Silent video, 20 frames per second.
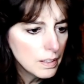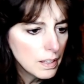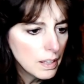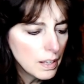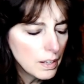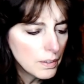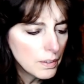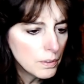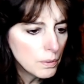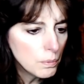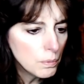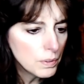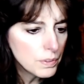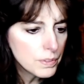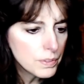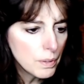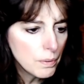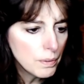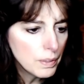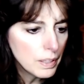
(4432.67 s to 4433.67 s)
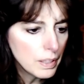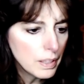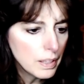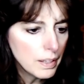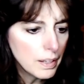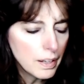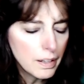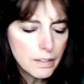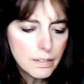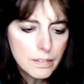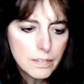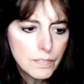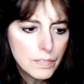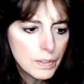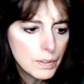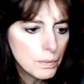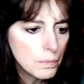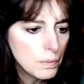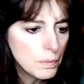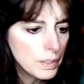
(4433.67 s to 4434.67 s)
I don't know what's going on. I don't even
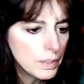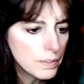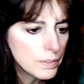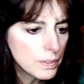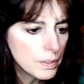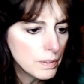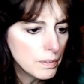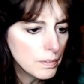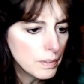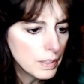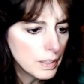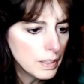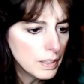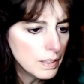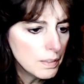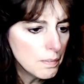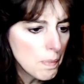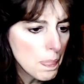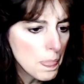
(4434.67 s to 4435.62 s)
know what is going on.